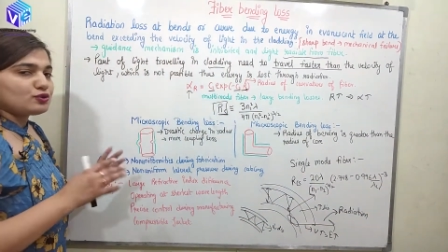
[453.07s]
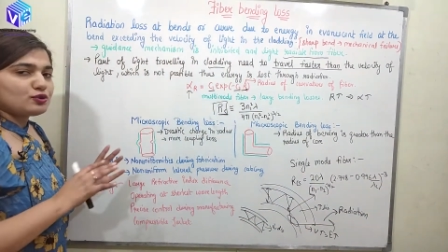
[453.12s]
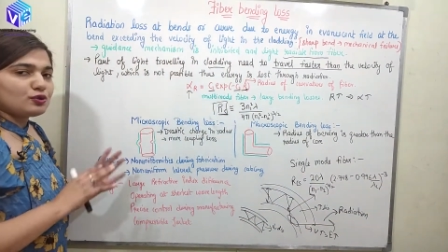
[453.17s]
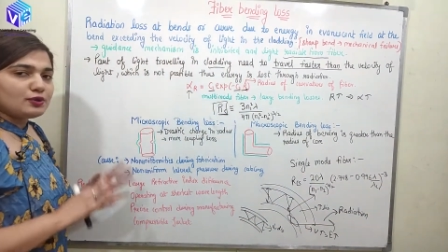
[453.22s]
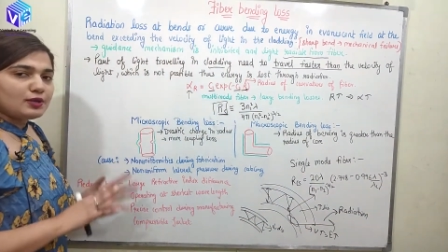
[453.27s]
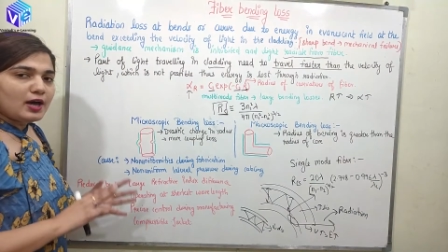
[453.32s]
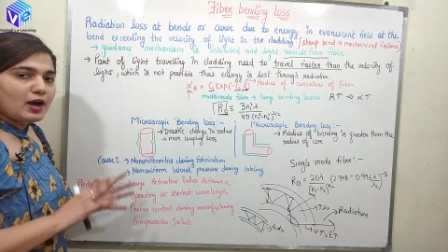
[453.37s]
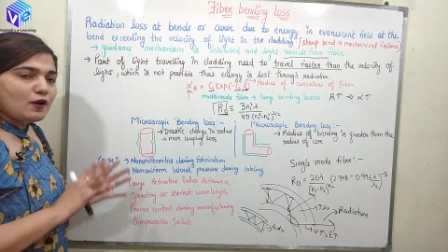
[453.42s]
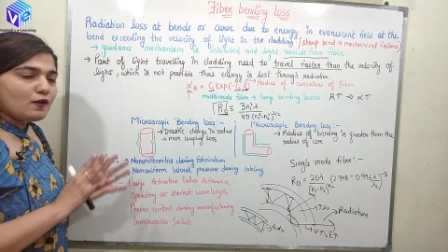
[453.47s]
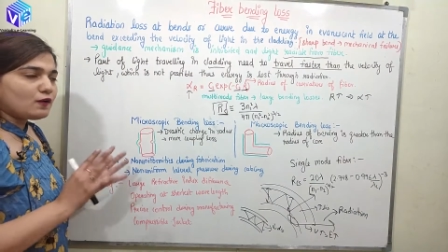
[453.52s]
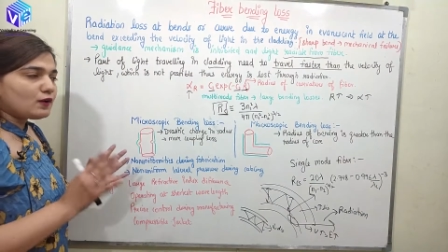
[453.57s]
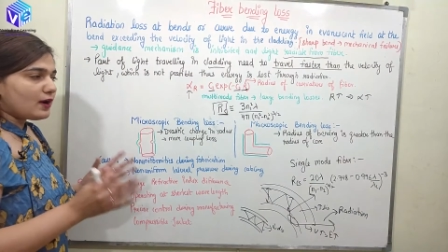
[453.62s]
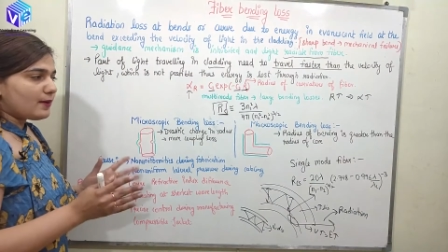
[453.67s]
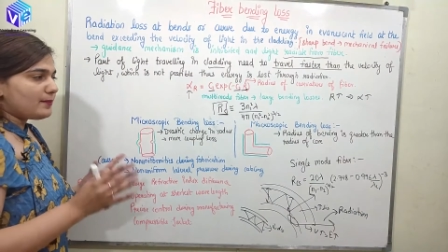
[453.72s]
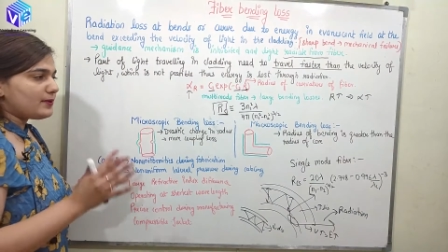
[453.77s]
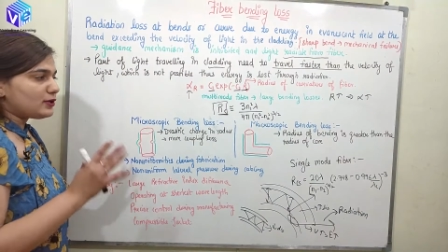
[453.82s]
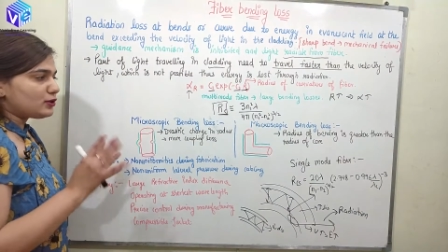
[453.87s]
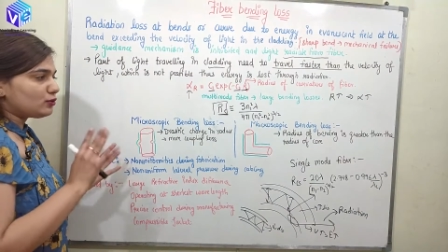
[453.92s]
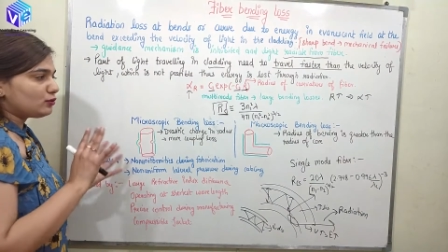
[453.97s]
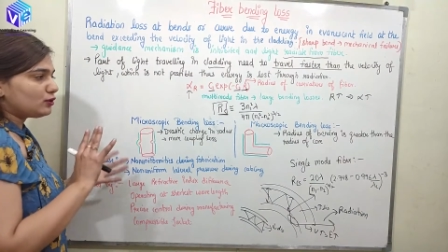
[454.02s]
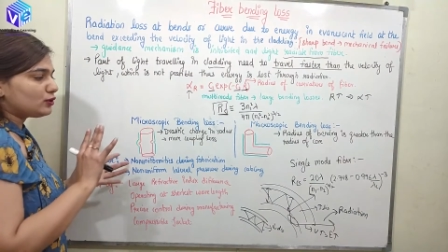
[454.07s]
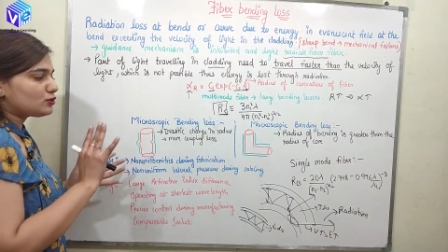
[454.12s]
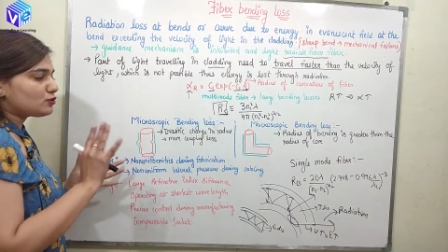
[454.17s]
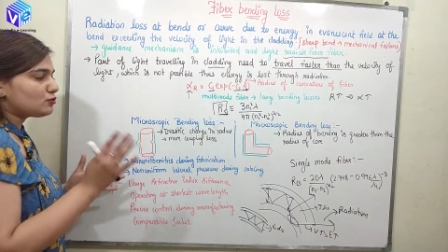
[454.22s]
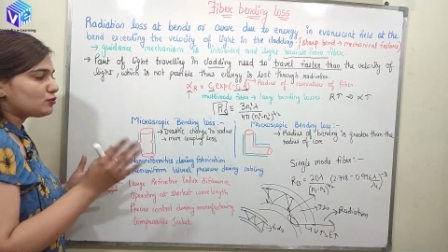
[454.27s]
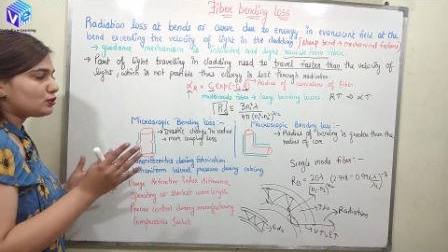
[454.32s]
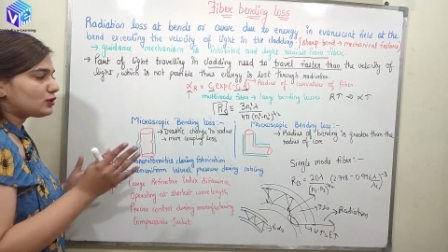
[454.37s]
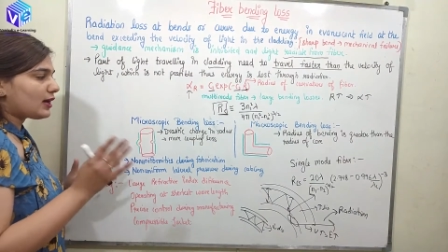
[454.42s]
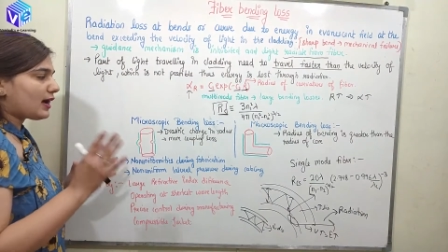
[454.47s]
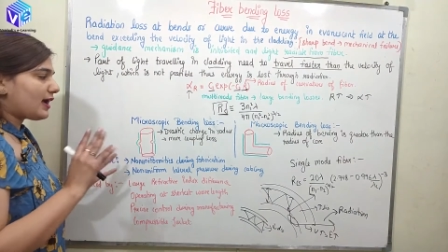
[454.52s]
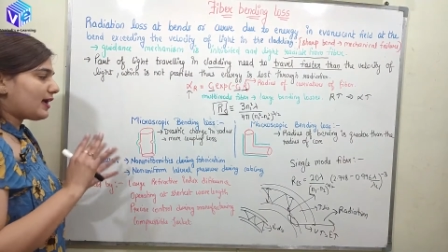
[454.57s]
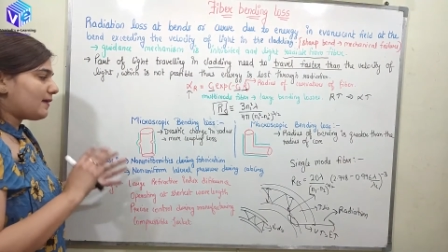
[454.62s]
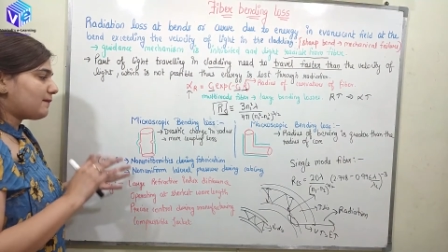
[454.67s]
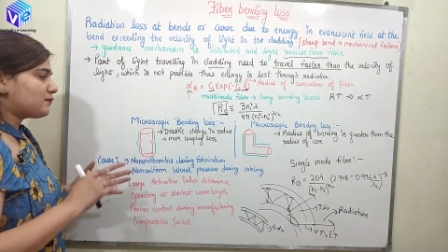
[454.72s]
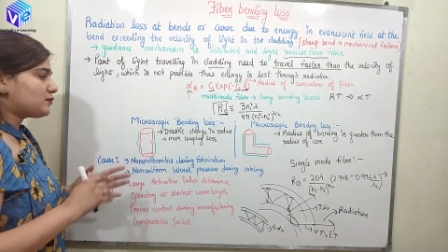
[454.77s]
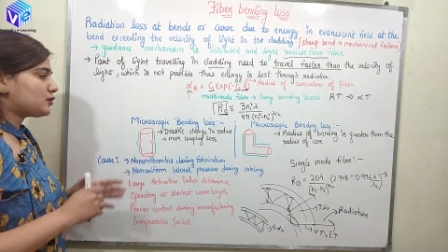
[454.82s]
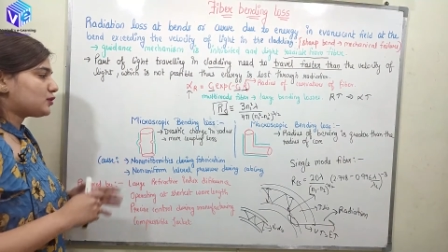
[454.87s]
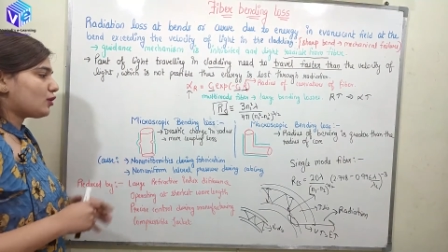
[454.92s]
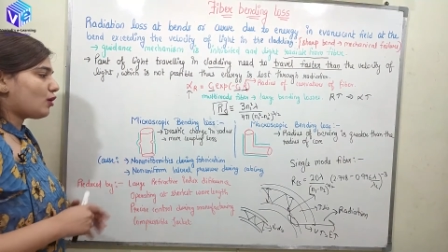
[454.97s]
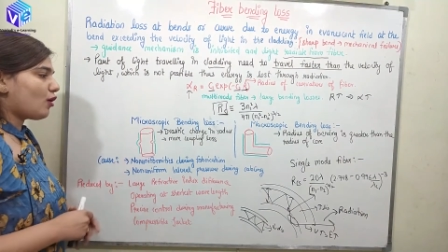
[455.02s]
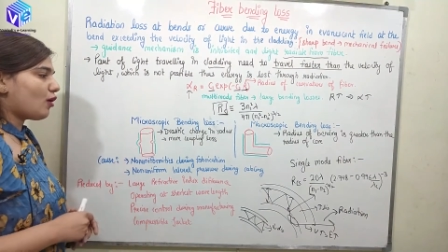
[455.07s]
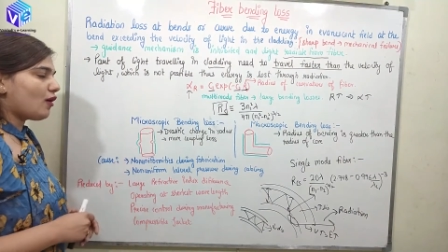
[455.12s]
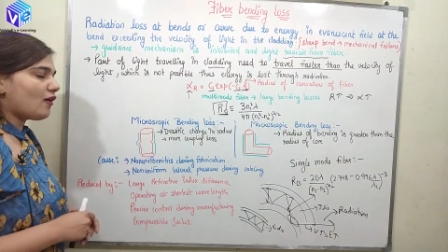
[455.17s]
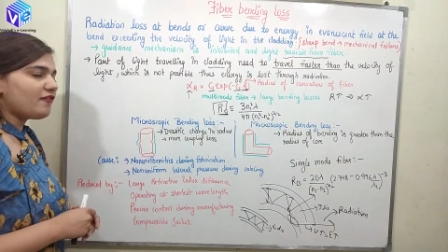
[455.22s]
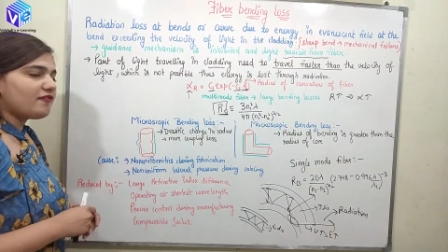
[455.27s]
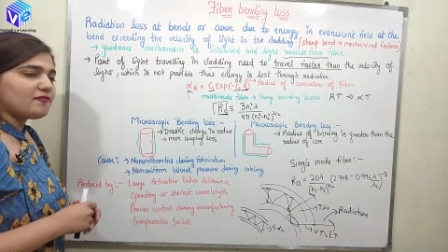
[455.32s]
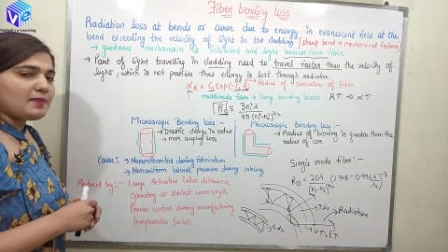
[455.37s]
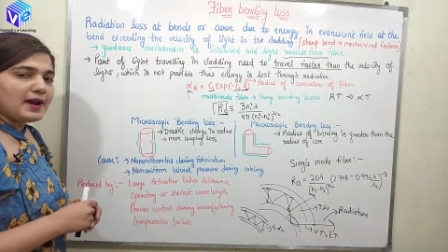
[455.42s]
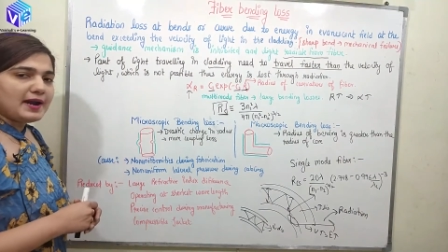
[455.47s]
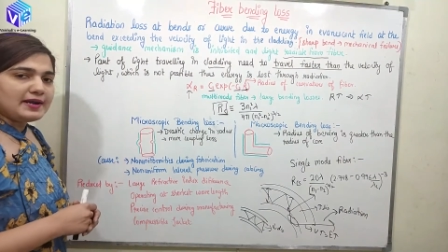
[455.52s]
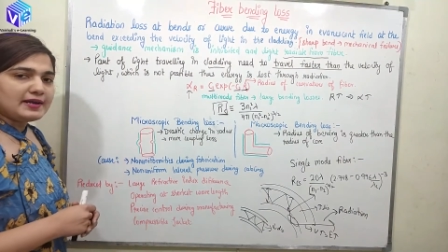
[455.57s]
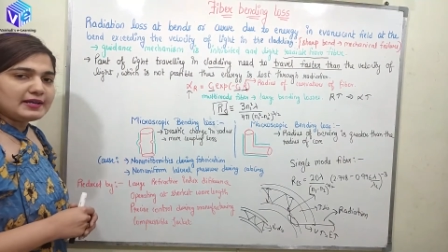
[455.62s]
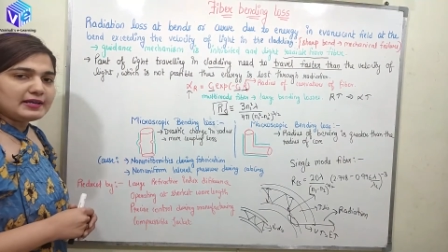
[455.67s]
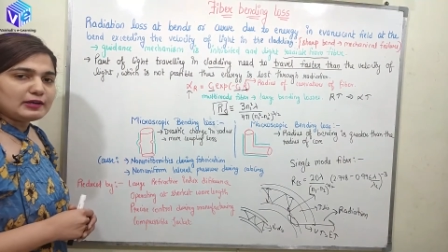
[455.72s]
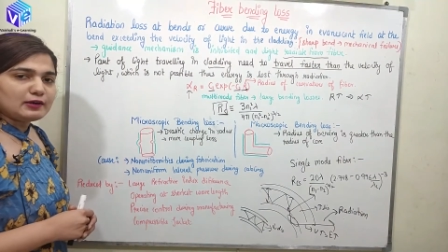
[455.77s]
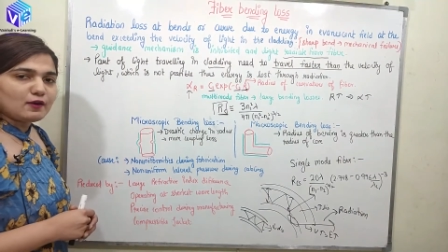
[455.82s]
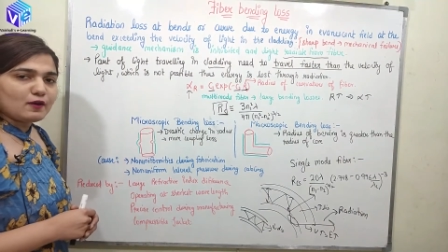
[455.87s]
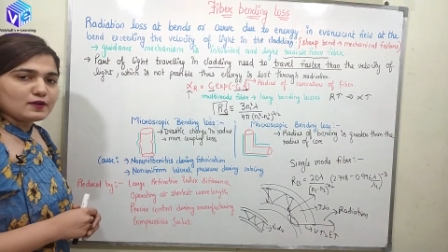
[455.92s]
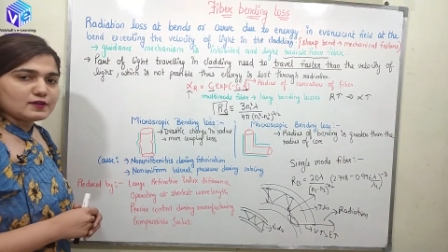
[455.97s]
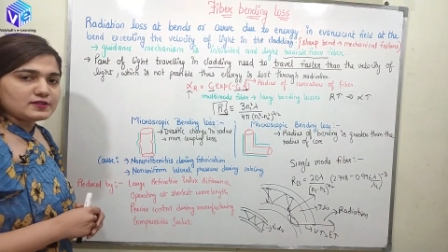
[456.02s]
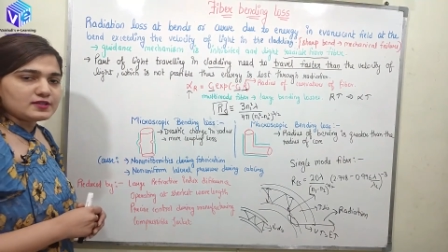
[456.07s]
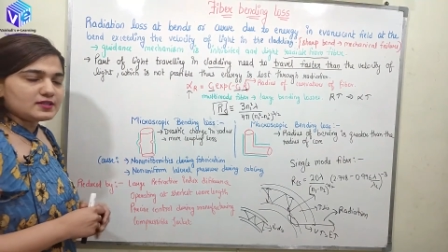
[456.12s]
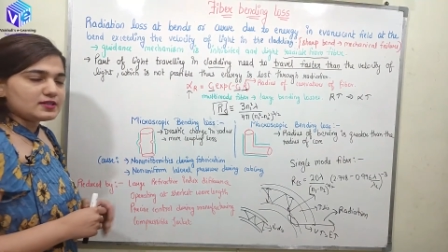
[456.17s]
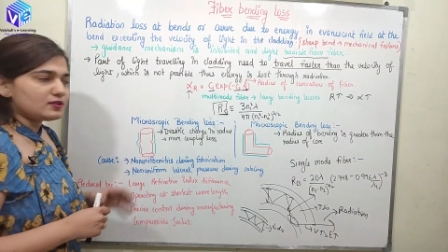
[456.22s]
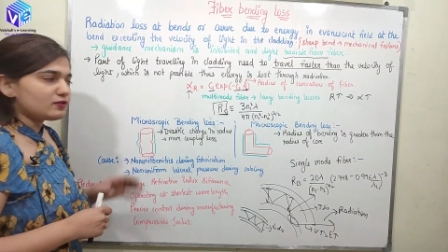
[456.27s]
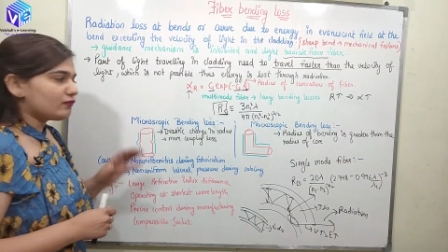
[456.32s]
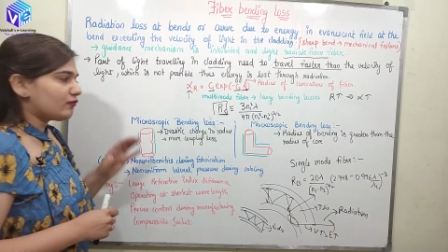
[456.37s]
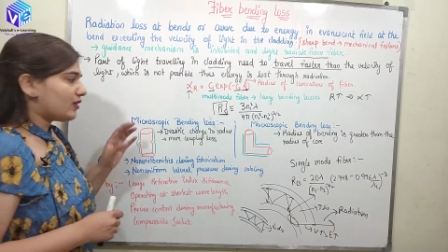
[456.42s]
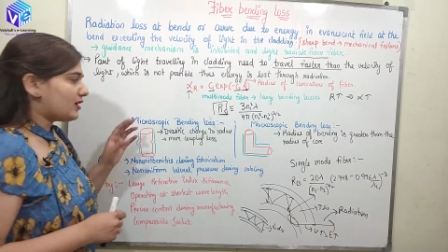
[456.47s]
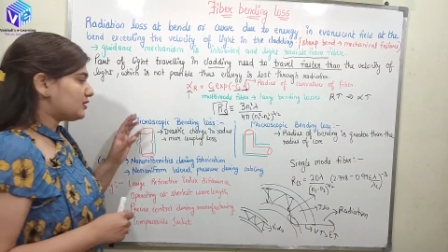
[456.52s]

so now coming to the two types of bending losses.